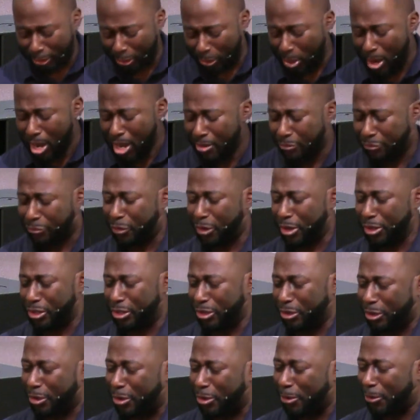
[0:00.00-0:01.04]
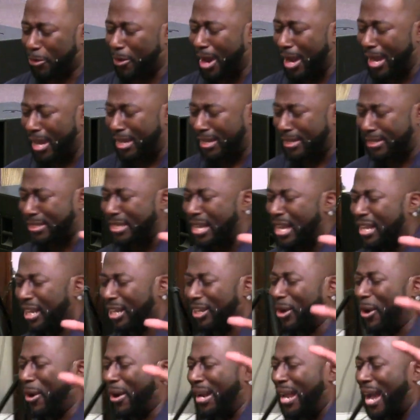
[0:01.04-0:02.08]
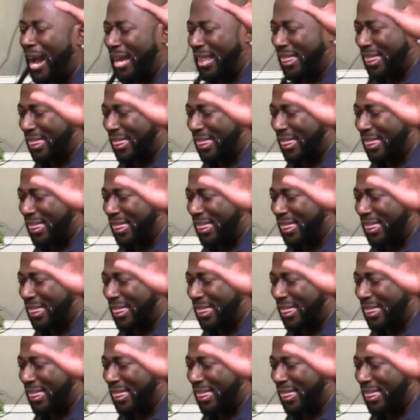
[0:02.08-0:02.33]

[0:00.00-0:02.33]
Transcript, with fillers: you for your grace. Lord, I